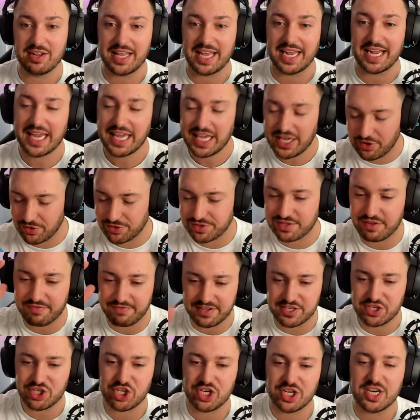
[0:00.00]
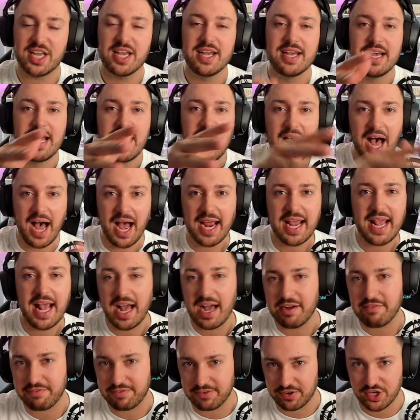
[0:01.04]
Like, here's the vision I
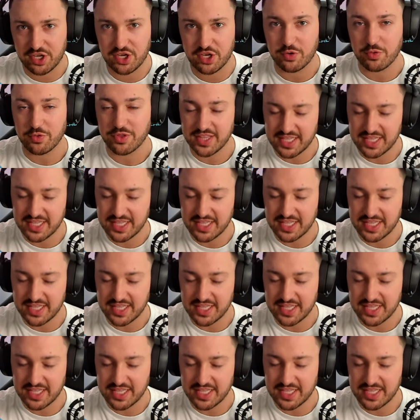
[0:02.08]
have for you.